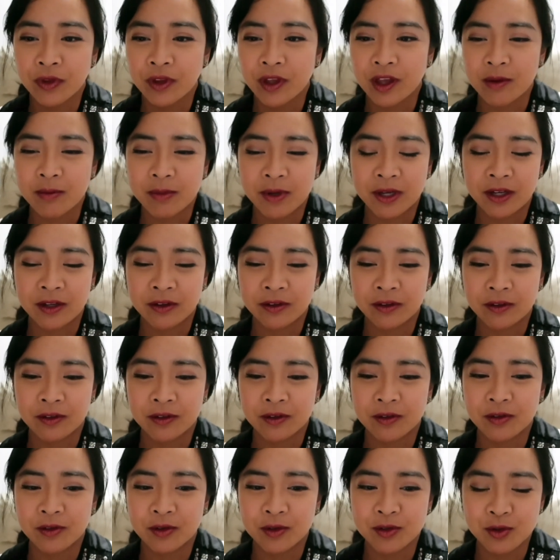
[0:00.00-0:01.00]
I
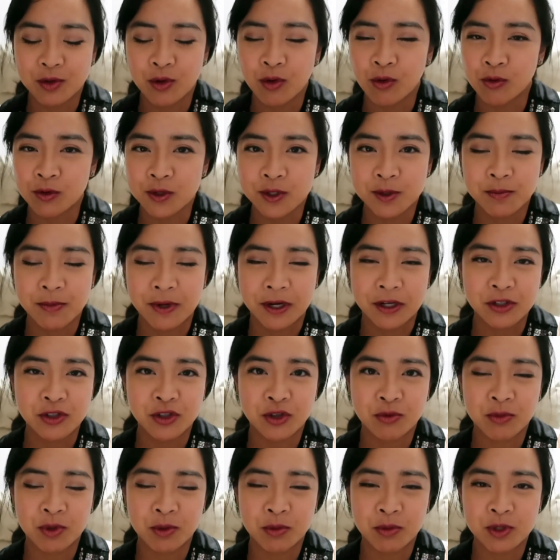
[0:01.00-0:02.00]
mean, there's a whole
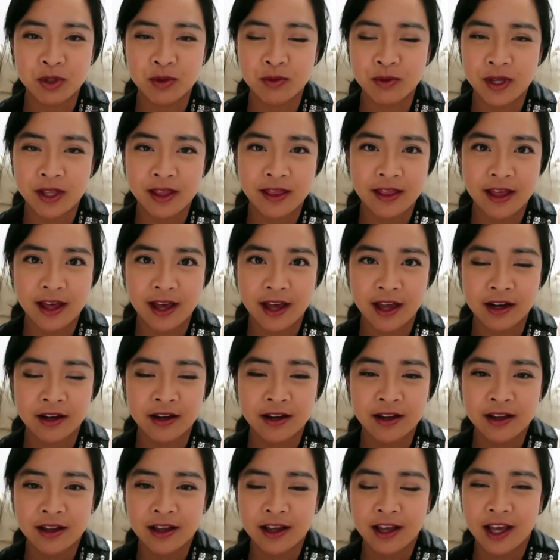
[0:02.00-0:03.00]
spectrum in between that,
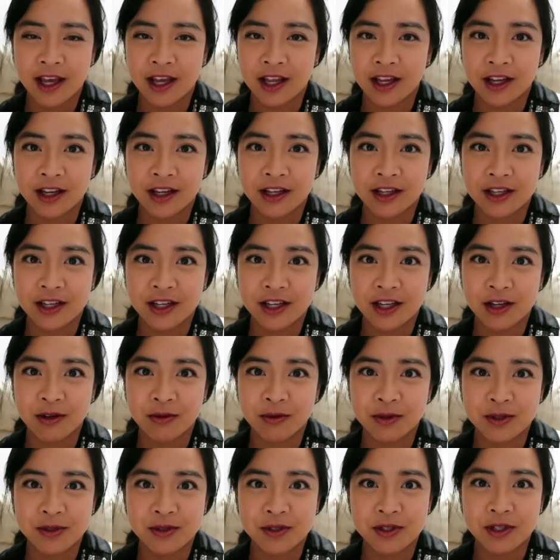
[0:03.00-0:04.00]
and
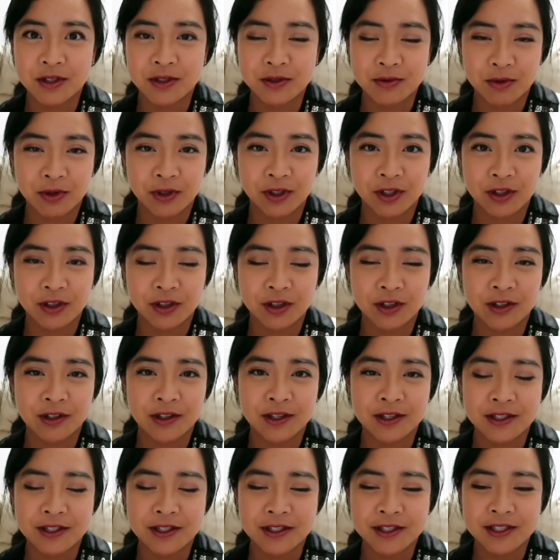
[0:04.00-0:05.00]
it's really good
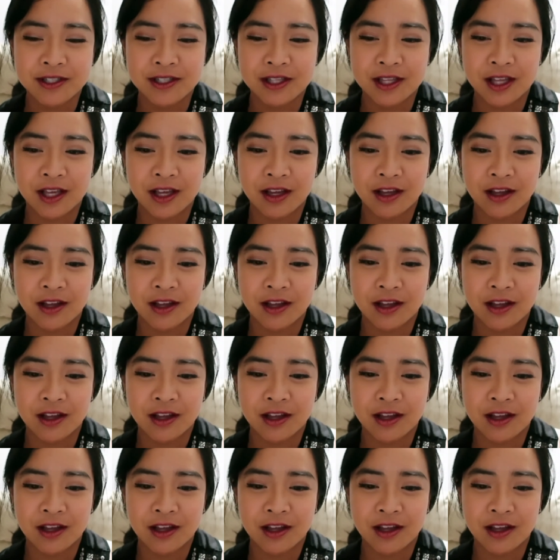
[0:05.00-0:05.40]
because the